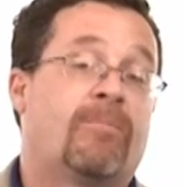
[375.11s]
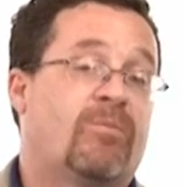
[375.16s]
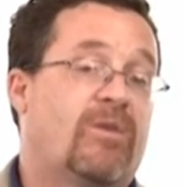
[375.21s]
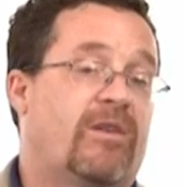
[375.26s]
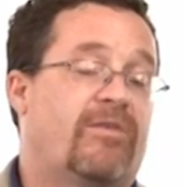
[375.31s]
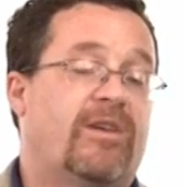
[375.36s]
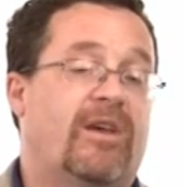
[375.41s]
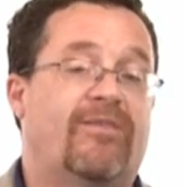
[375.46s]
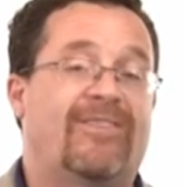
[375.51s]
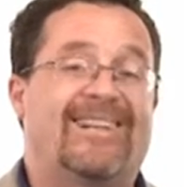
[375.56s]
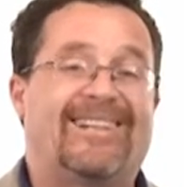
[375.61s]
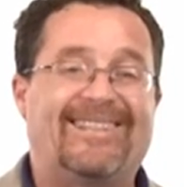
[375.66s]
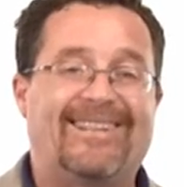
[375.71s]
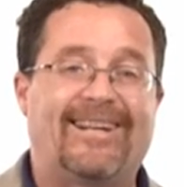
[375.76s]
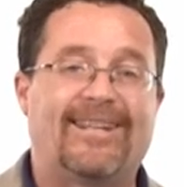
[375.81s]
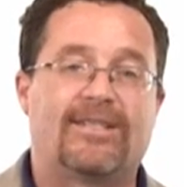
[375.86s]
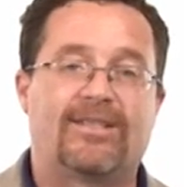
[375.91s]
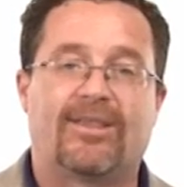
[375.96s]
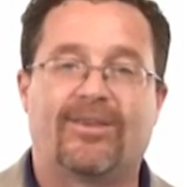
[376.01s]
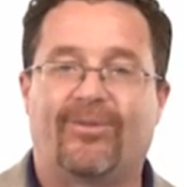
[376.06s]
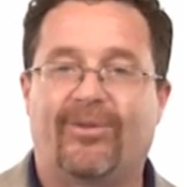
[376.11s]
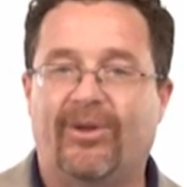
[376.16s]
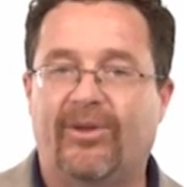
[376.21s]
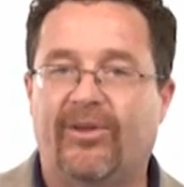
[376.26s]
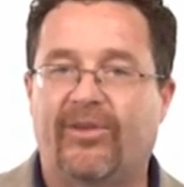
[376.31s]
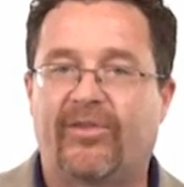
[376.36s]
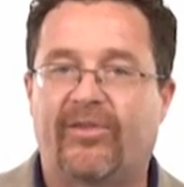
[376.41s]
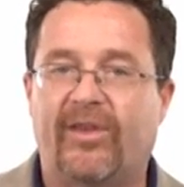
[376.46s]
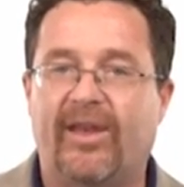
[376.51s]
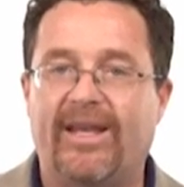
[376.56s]
If you have clients in the
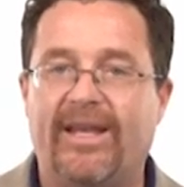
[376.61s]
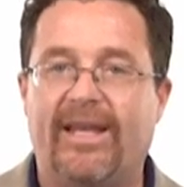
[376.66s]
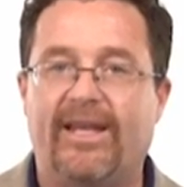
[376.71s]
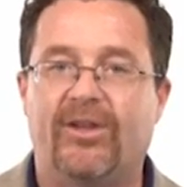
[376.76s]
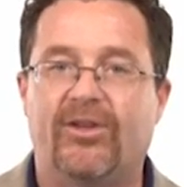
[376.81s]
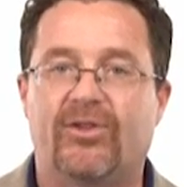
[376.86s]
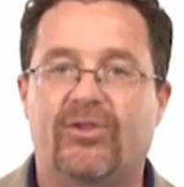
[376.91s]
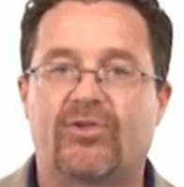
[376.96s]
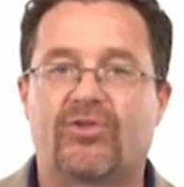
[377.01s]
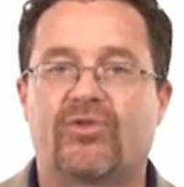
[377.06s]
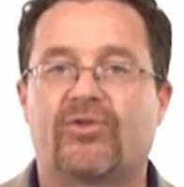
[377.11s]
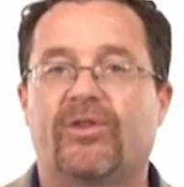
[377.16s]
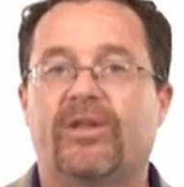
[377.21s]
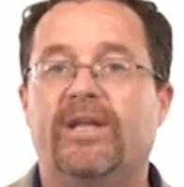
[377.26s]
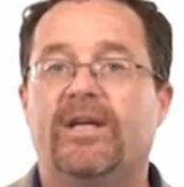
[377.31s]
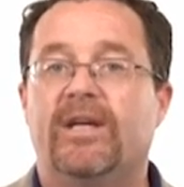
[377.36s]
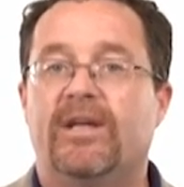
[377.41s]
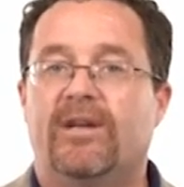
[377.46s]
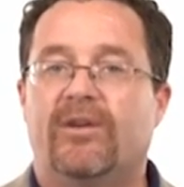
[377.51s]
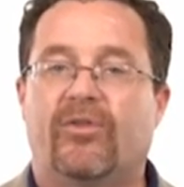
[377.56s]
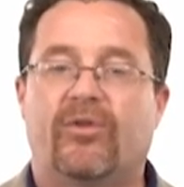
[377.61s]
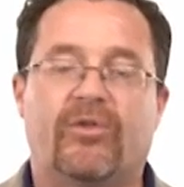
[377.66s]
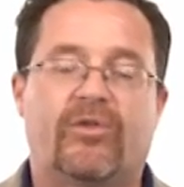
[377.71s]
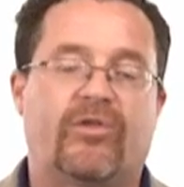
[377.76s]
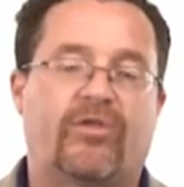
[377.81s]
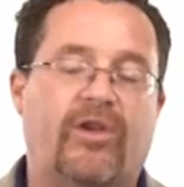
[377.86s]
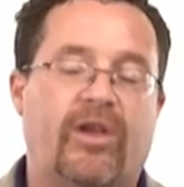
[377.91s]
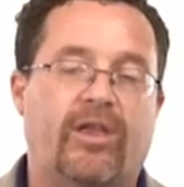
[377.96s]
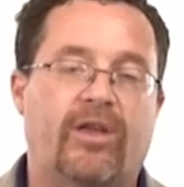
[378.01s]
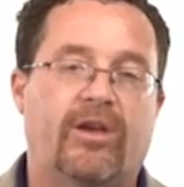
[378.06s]
real estate industry, they're
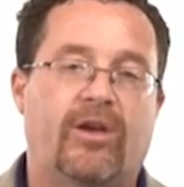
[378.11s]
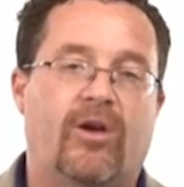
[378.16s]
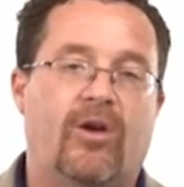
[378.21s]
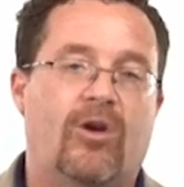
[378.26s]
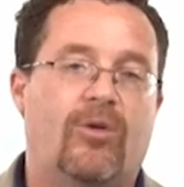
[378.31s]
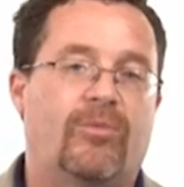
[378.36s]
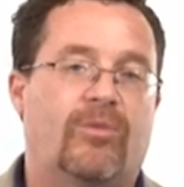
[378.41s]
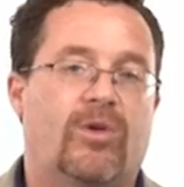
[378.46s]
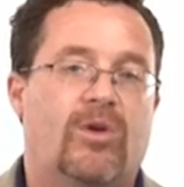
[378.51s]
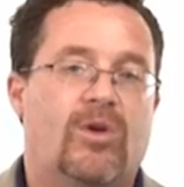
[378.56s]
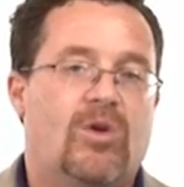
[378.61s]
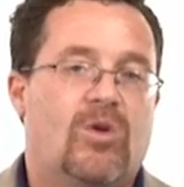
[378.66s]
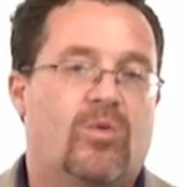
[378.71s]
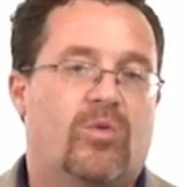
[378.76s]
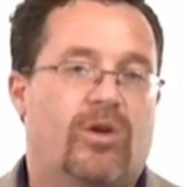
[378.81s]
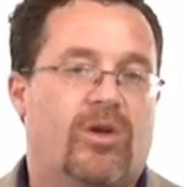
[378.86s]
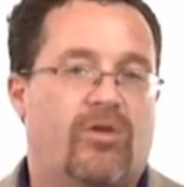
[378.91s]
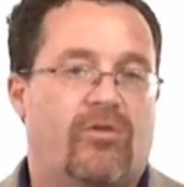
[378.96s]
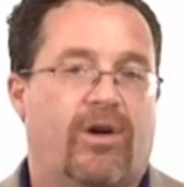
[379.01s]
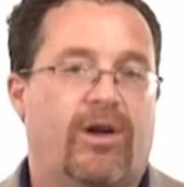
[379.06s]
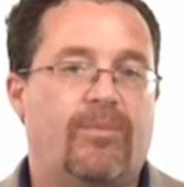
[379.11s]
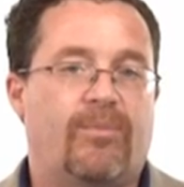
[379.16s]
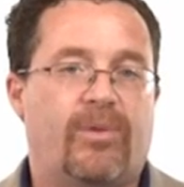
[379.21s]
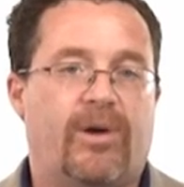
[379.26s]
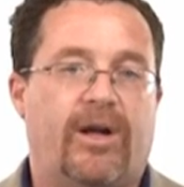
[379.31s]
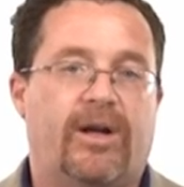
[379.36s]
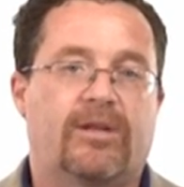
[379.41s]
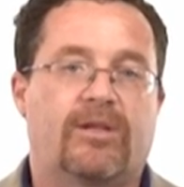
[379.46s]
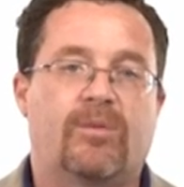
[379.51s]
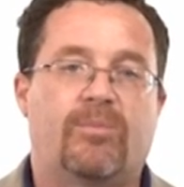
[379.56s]
selling homes, what a great
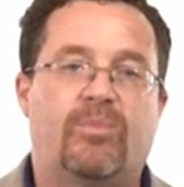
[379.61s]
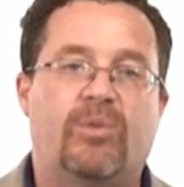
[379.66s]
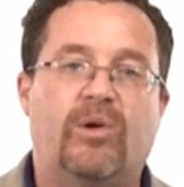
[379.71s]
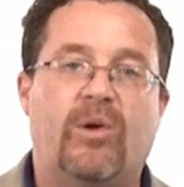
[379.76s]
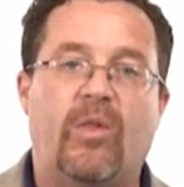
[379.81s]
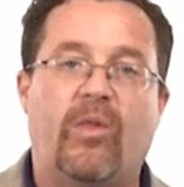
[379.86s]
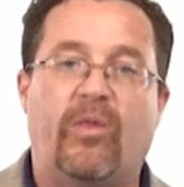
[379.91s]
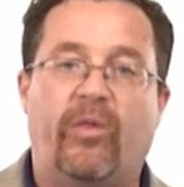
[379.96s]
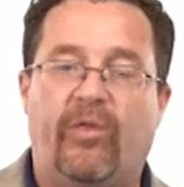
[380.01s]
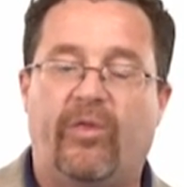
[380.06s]
product to put